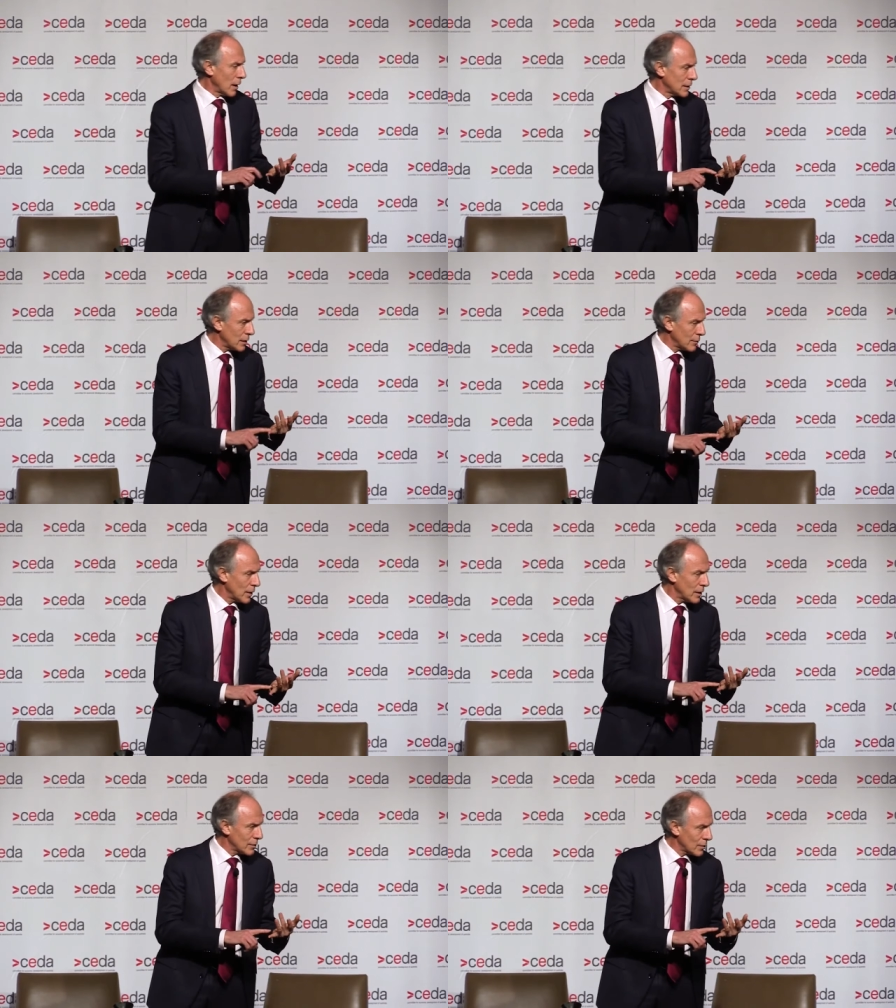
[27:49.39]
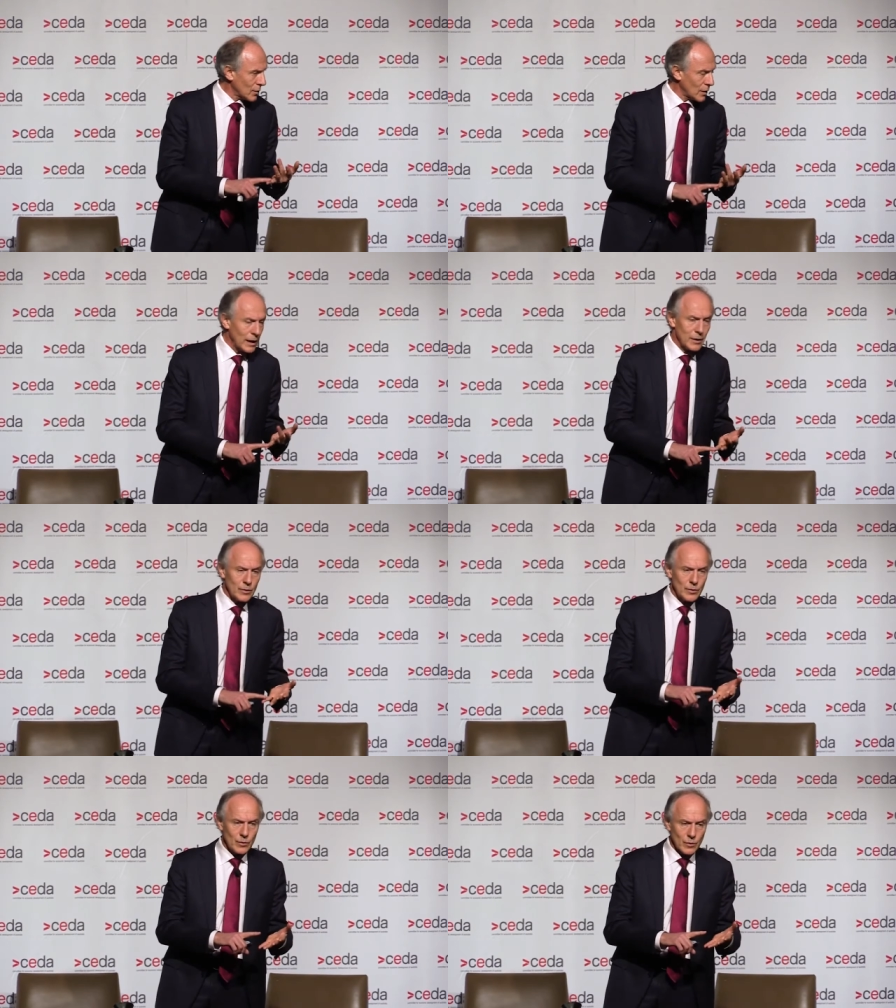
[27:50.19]
identifying the
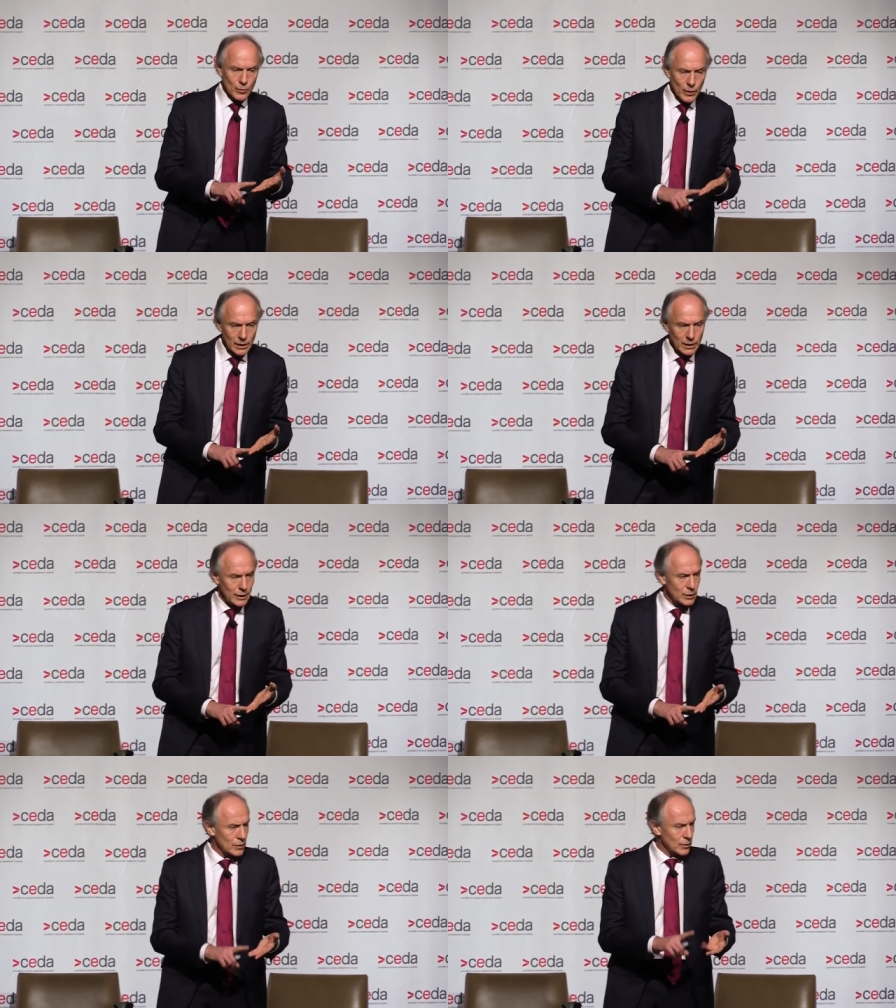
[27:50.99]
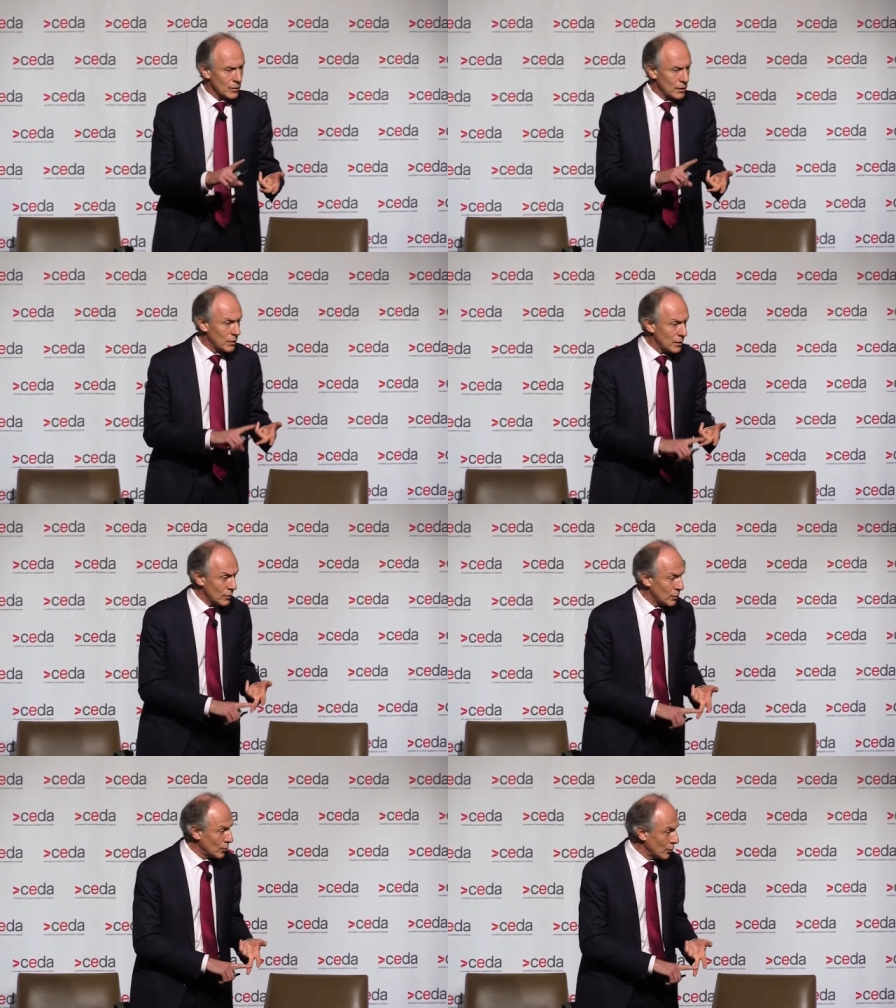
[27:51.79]
standards and the regulations and
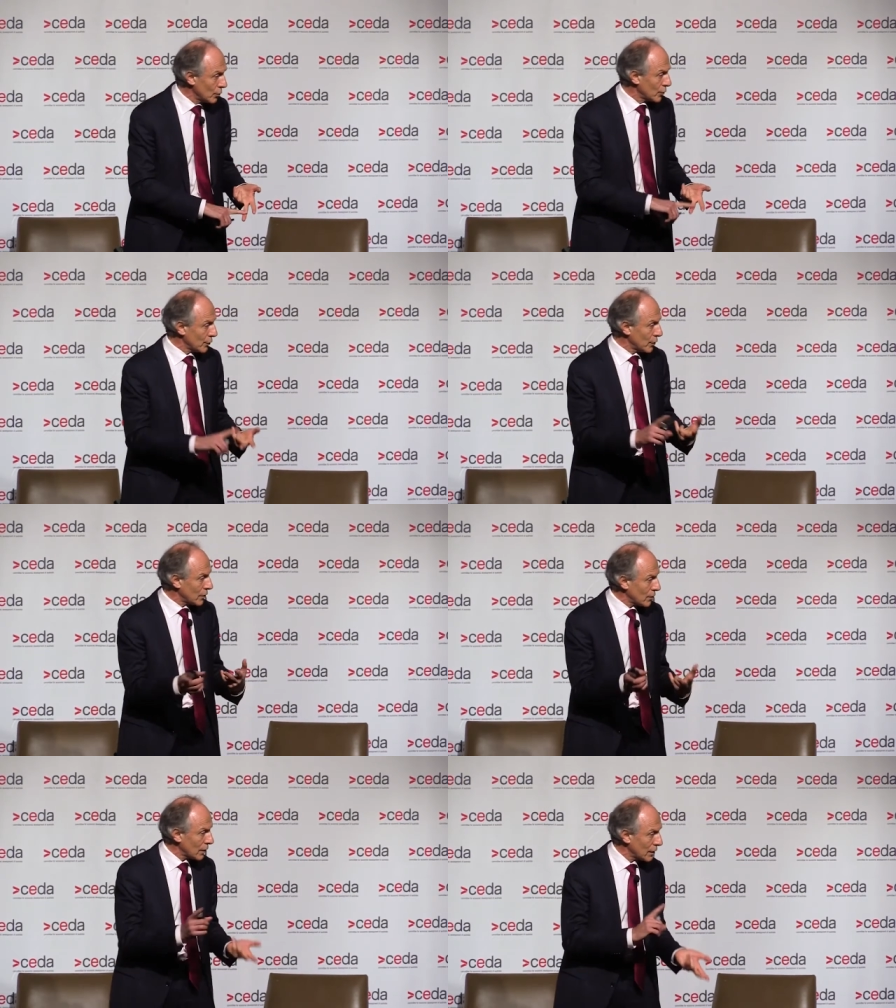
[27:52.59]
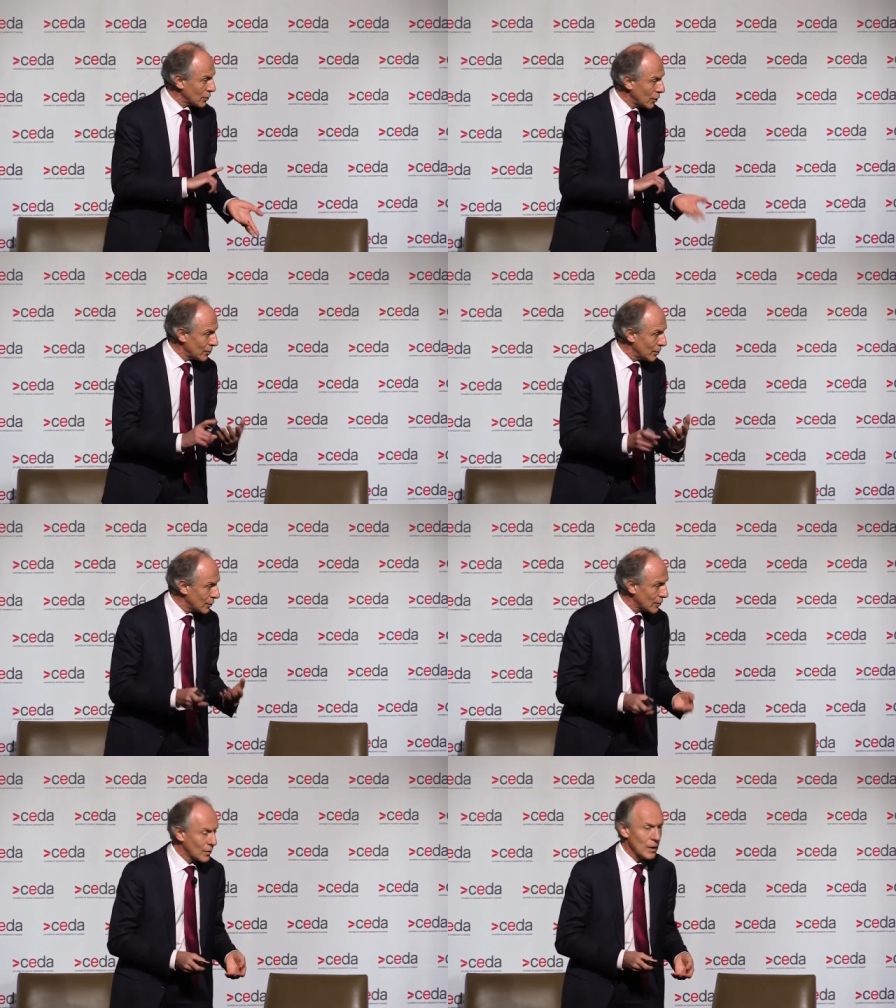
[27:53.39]
the rules for interstate
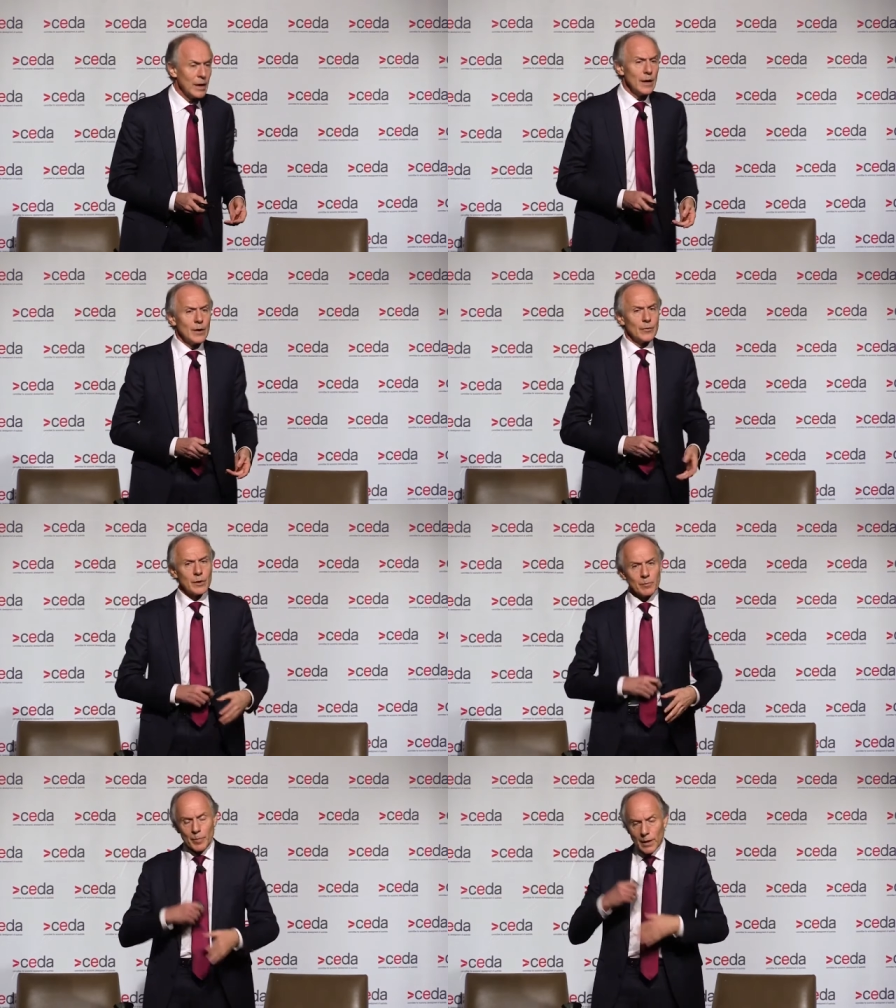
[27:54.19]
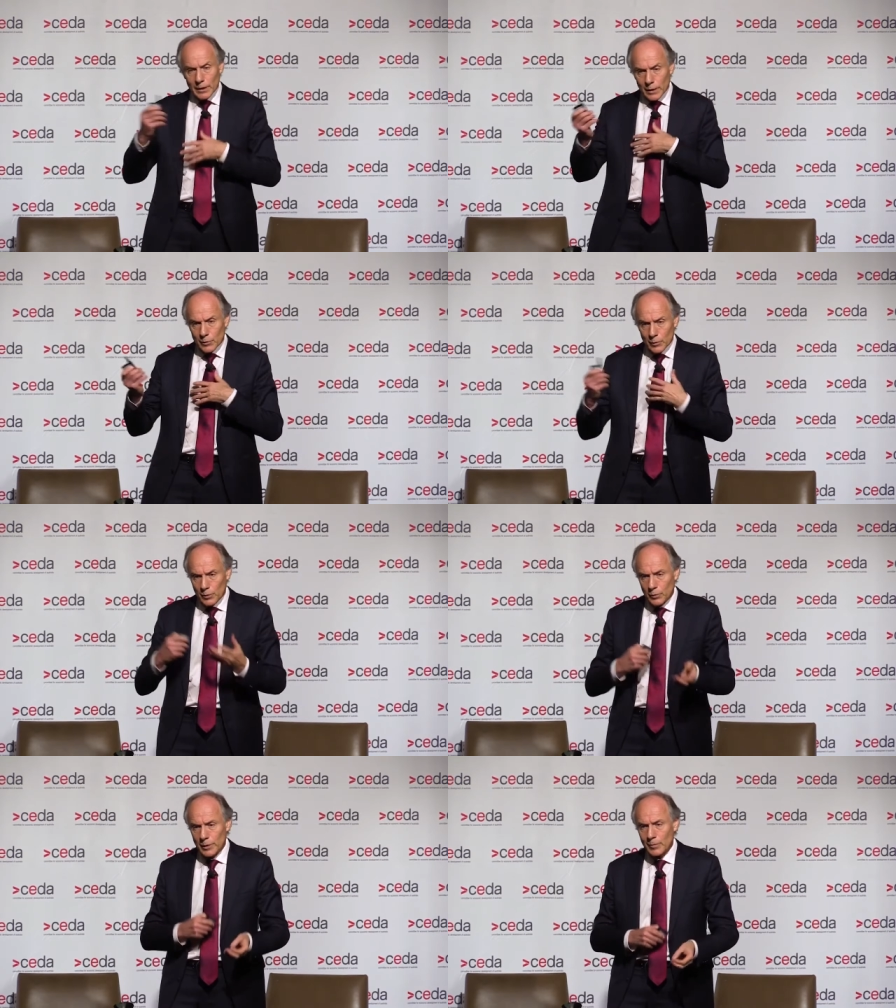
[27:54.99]
commerce, the
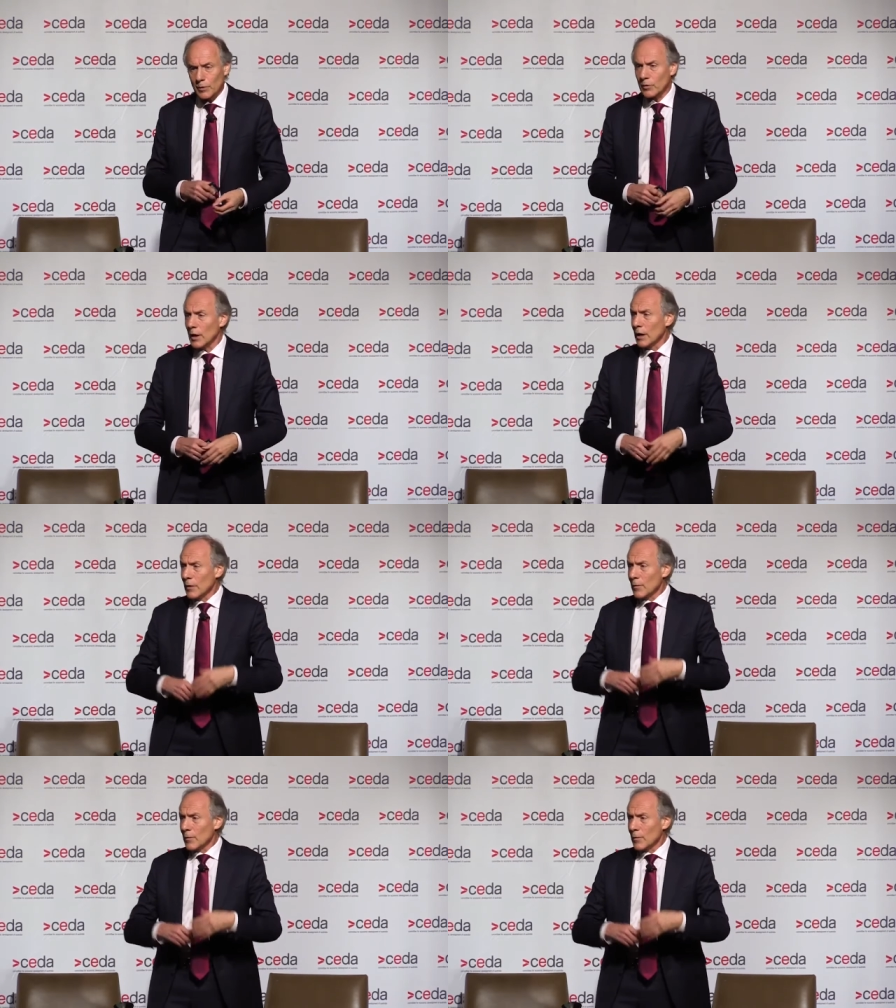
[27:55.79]
bilateral agreements,